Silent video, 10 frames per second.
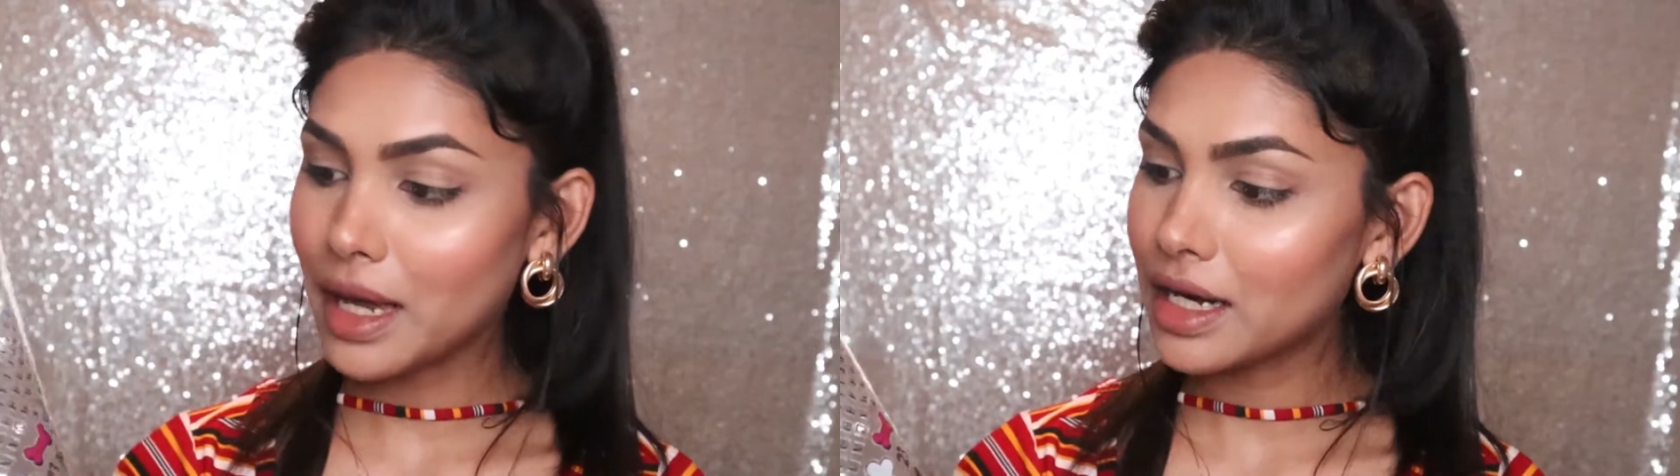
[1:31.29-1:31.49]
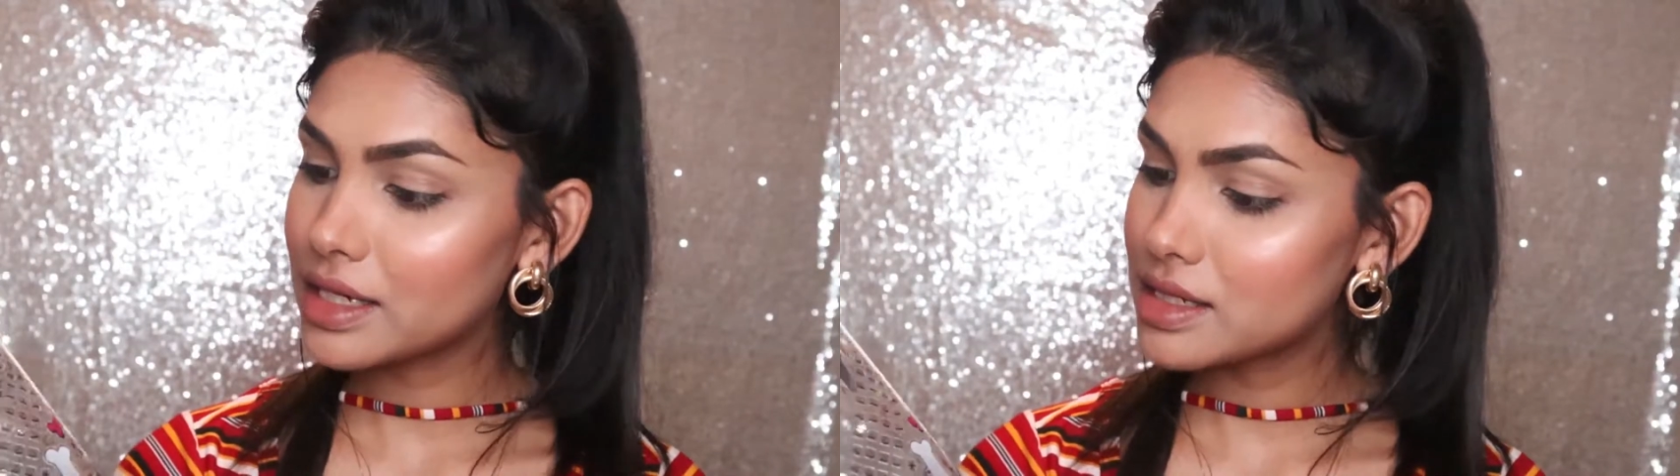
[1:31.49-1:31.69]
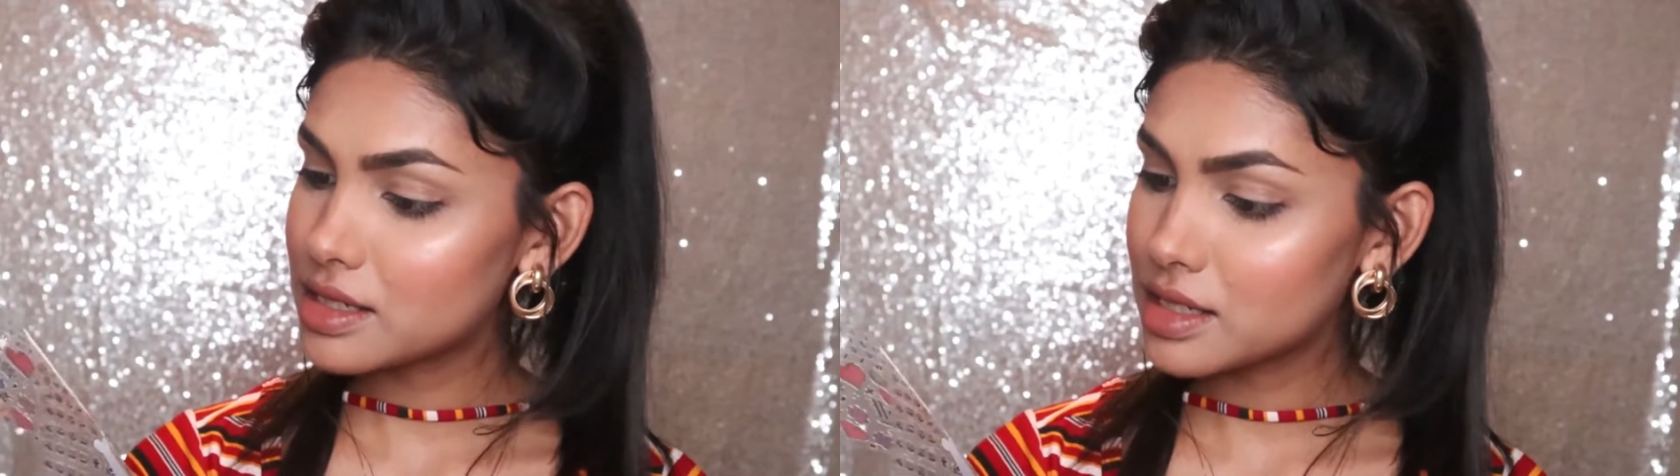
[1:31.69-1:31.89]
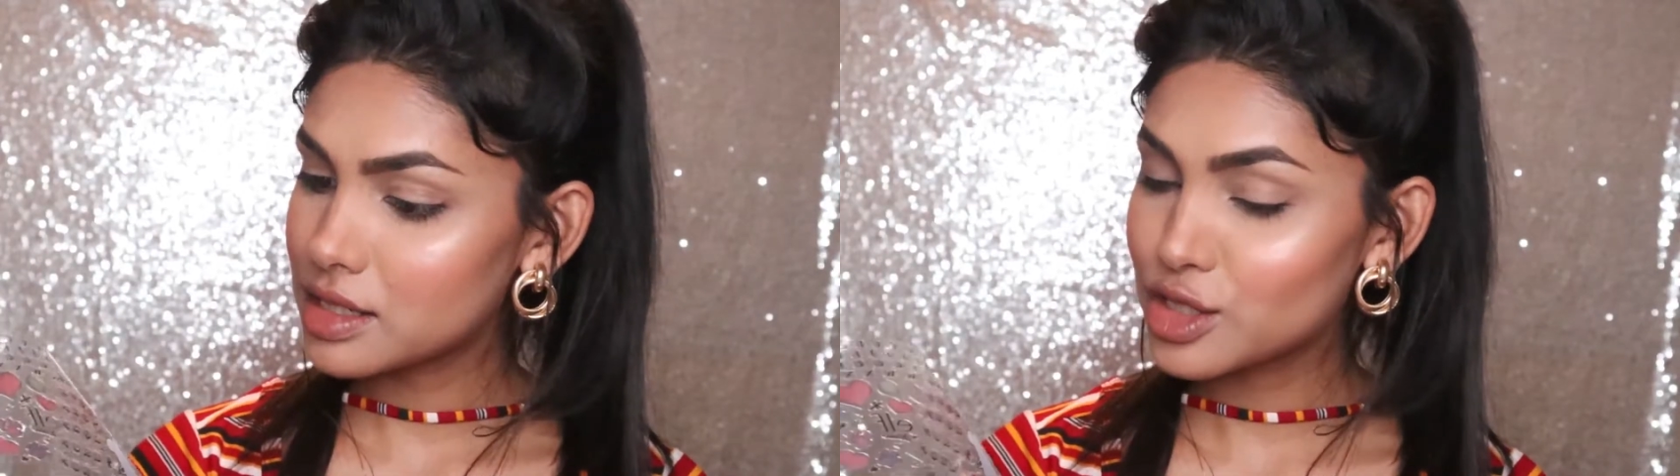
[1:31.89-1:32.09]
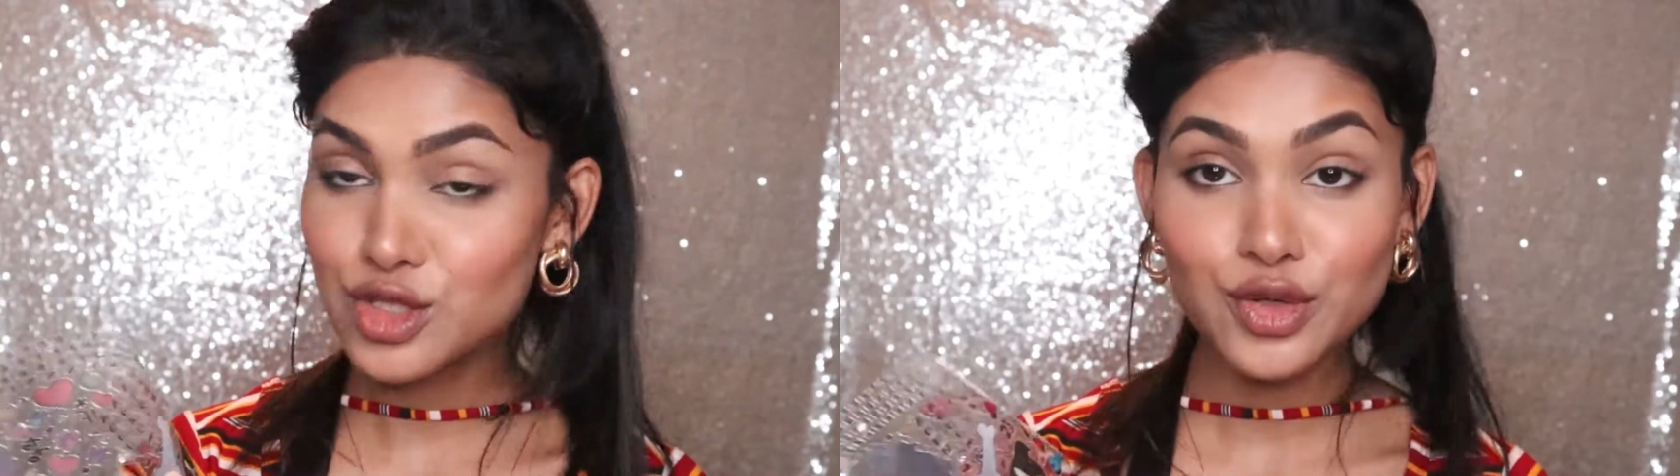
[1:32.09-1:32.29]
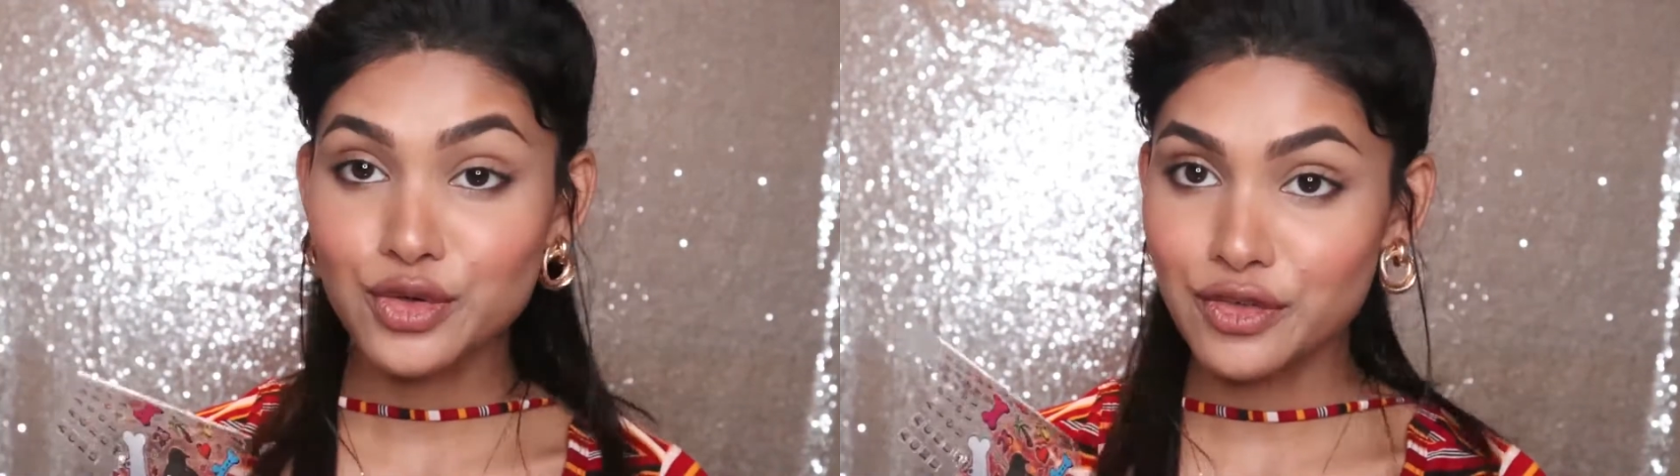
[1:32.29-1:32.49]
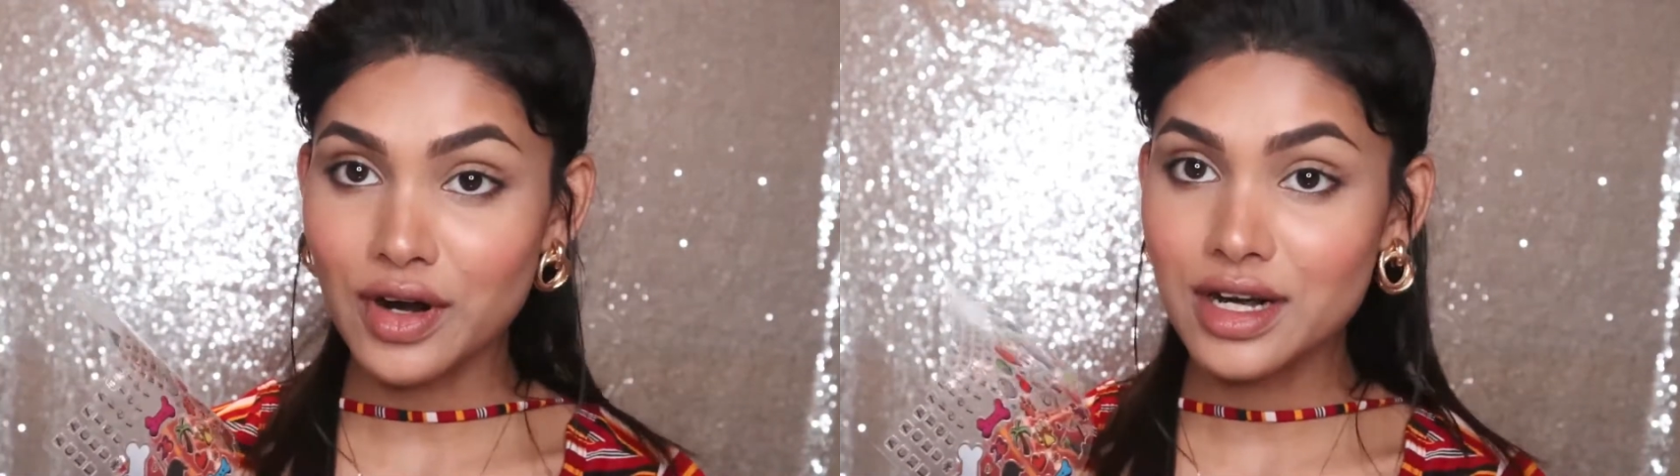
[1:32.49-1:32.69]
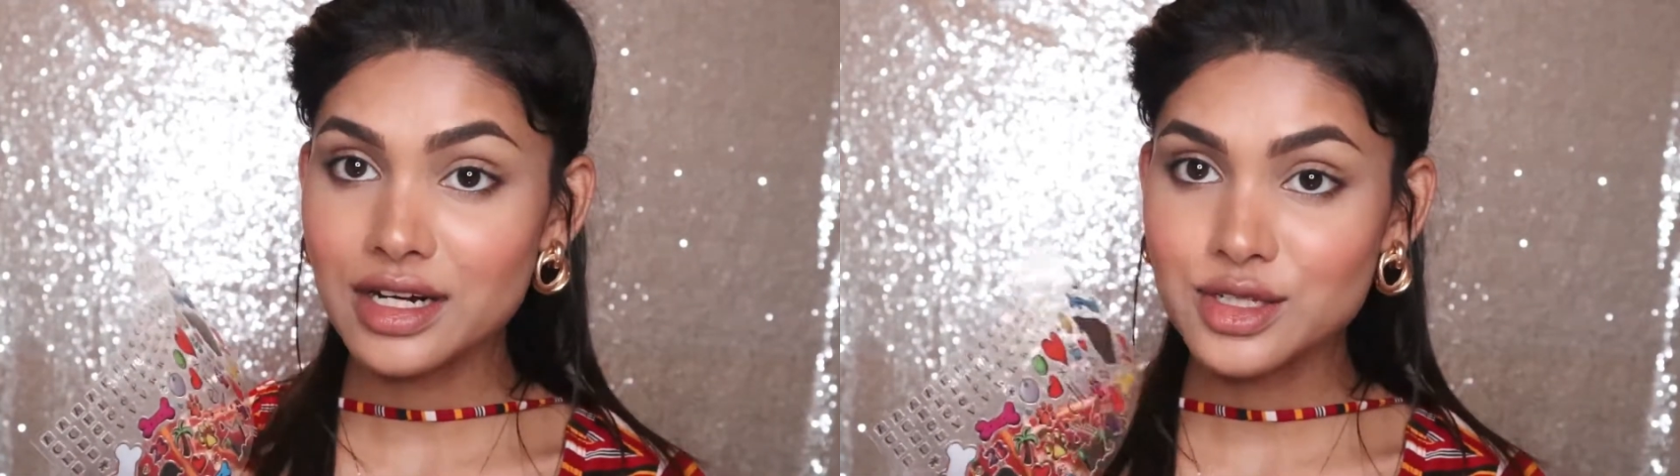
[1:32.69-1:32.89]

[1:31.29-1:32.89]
palette so far.